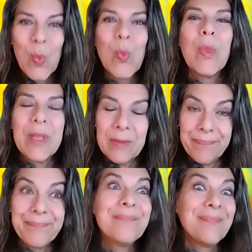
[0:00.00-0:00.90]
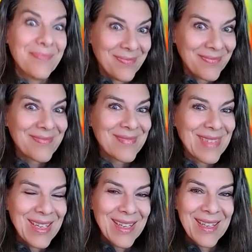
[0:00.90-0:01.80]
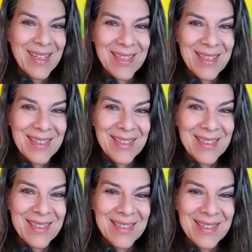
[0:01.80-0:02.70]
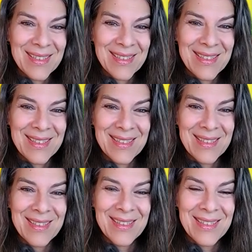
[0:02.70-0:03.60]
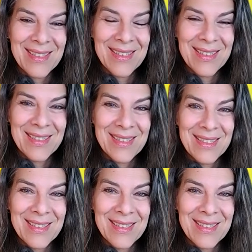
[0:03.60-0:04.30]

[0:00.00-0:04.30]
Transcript: This person isn't speaking.